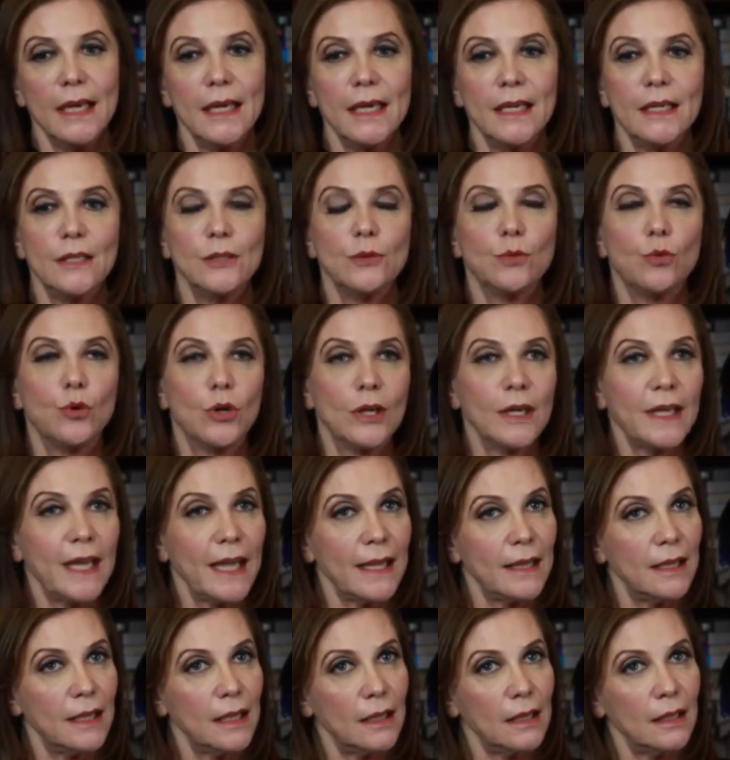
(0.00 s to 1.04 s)
is work
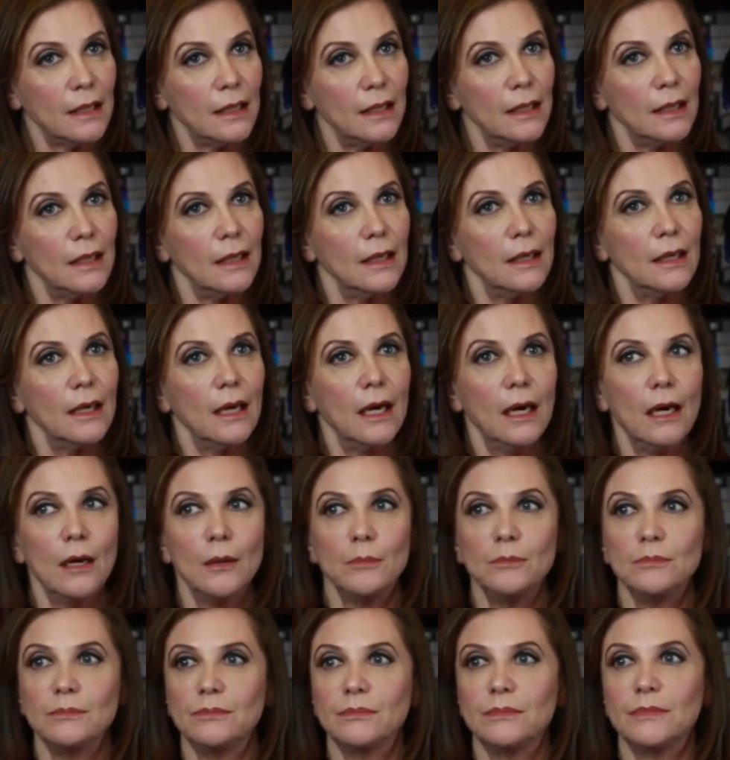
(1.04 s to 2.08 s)
ethic,
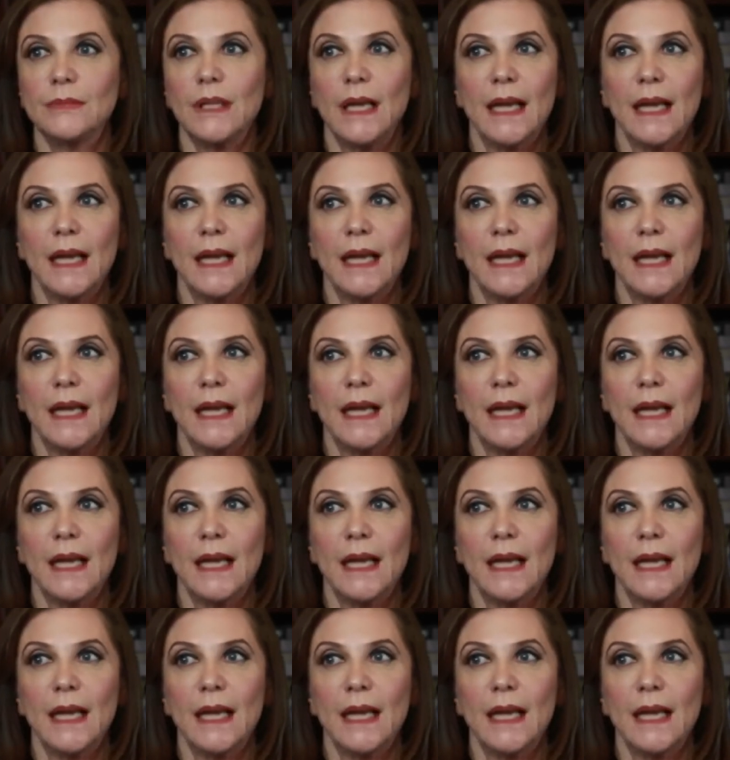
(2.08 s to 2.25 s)
and